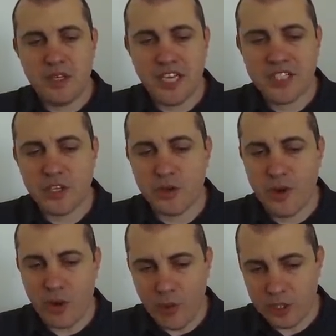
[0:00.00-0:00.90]
That's a
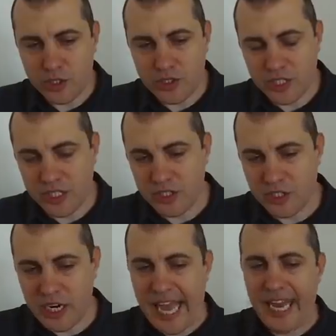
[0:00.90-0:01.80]
great question,
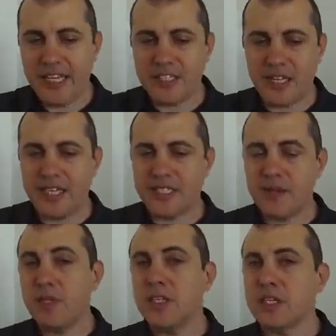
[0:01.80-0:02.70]
Satinder. And it's, it's
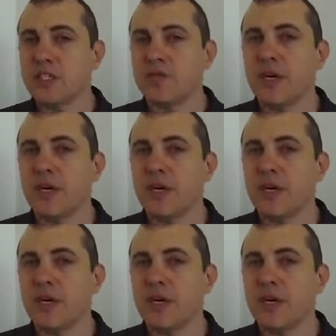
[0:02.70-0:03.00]
something that is